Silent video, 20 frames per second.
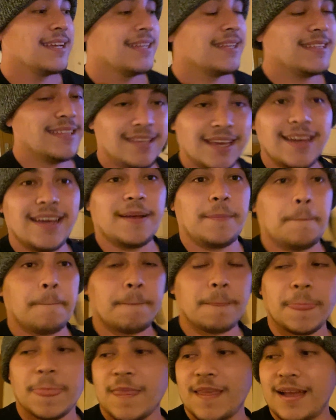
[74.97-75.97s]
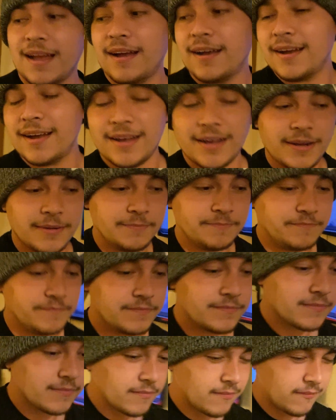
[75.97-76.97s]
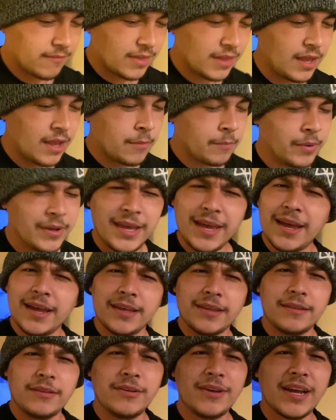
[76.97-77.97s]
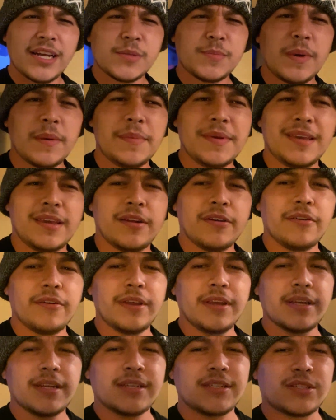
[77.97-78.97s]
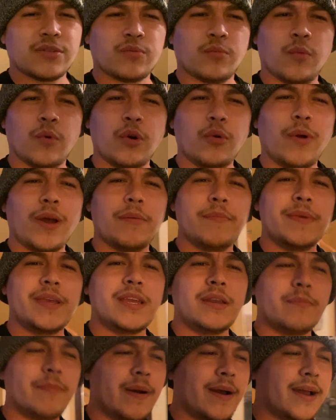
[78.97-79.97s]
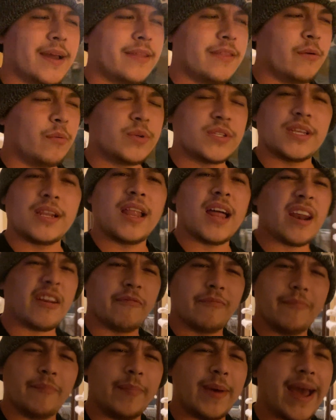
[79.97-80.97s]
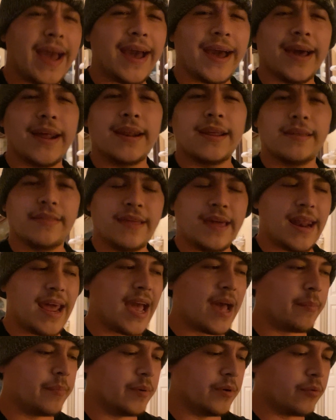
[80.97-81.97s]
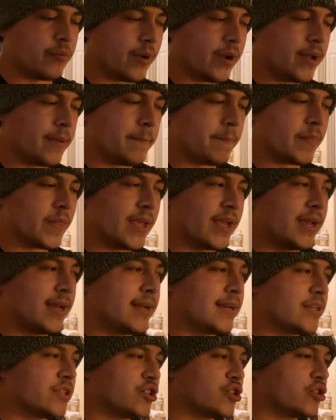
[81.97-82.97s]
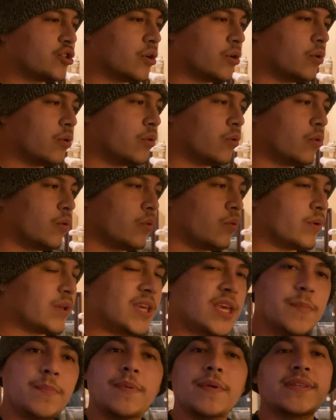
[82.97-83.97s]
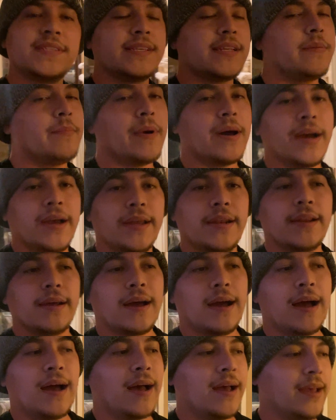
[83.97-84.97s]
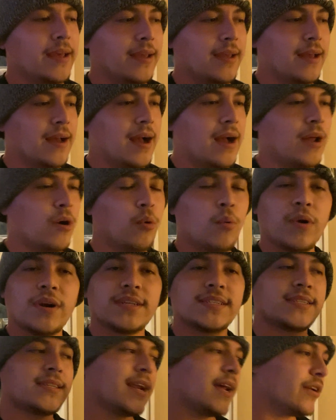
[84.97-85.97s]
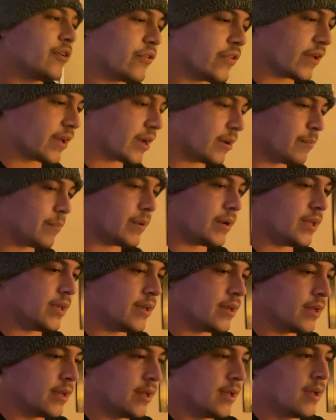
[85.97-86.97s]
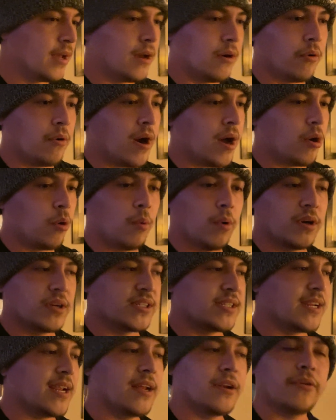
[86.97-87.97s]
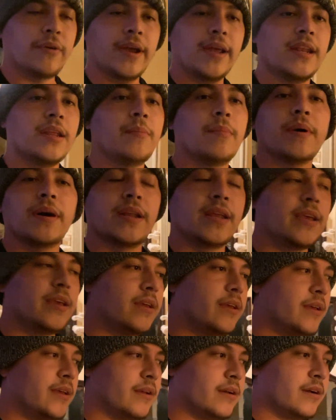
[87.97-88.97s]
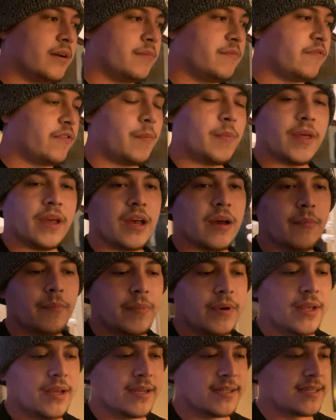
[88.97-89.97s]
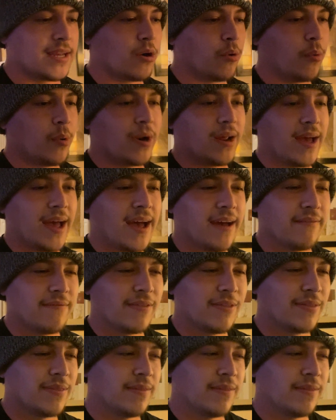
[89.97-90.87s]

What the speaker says: yeah. But yeah, you guys might be curious, what do I mean by there was a lot of bad that happened, right? So keep this in mind. I don't want to slander the company, or I don't want to slander anybody from the company, because I don't want to have